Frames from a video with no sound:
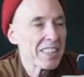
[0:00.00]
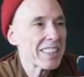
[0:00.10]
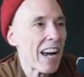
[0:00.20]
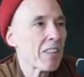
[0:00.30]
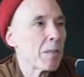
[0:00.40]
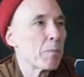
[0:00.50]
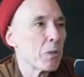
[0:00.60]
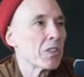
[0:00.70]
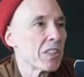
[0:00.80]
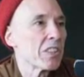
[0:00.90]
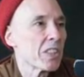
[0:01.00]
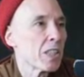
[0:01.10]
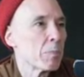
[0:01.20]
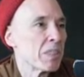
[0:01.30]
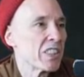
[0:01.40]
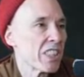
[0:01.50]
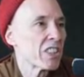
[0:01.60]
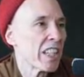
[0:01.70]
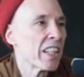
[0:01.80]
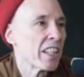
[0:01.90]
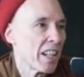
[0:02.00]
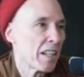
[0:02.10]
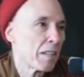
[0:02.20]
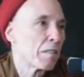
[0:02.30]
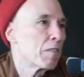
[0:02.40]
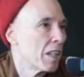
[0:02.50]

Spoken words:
Sariputta to the position of